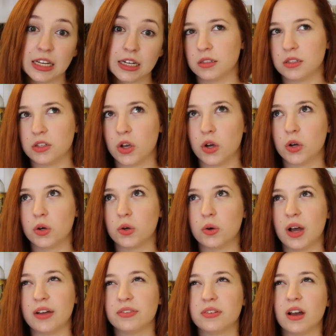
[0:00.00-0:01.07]

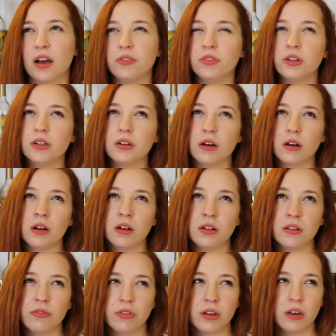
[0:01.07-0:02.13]
So I've covered
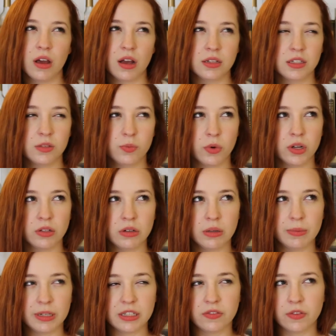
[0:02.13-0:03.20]
all of the
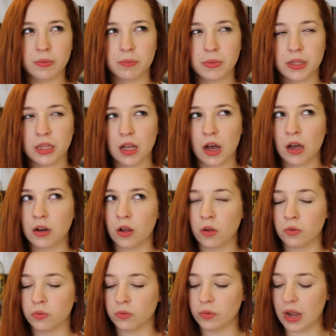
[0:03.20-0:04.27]
non-spoilery bits of the plot
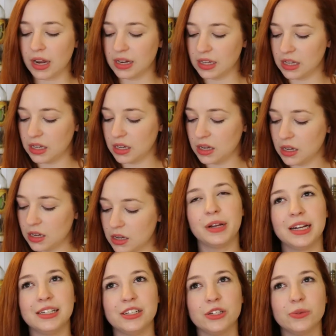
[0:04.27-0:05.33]
already, but
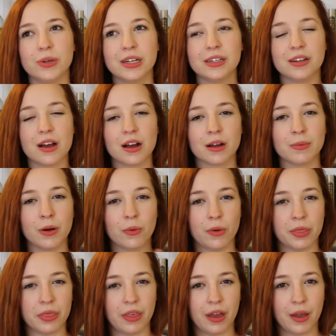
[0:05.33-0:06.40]
I do want to talk about
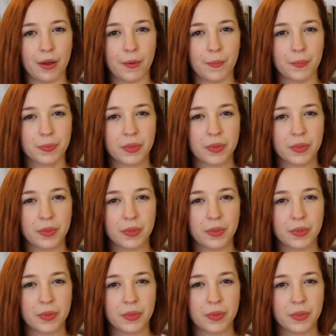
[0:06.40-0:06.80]
one thing.